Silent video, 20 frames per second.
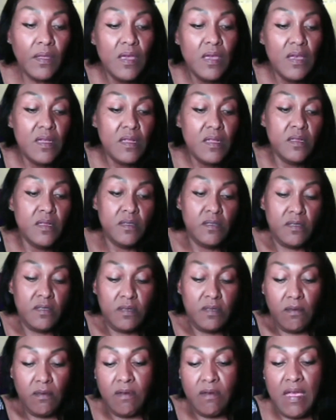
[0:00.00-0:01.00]
So
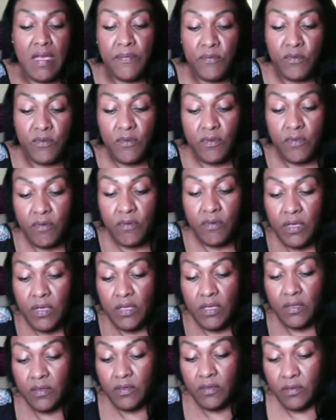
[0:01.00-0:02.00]
after
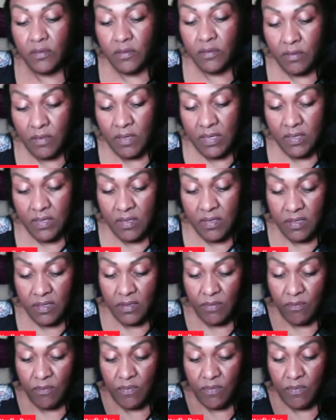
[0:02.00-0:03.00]
it's
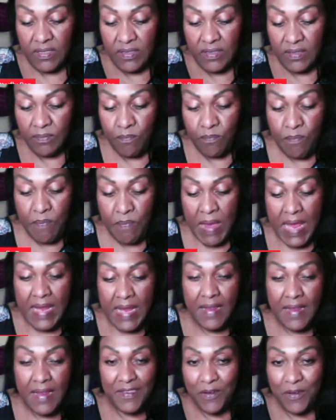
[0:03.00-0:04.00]
baked, or
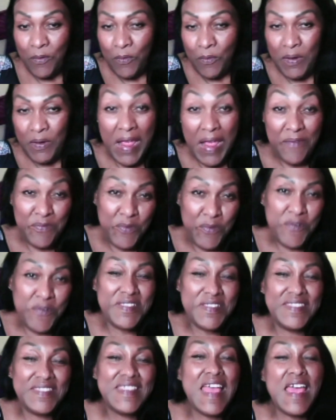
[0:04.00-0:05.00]
what, after it's
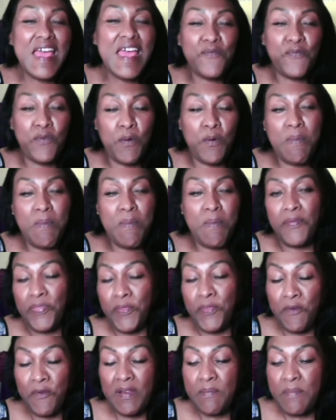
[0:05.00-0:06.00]
sat for about 30
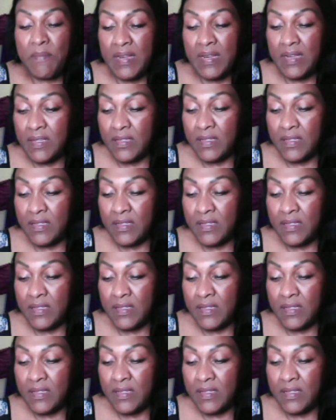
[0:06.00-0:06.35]
minutes,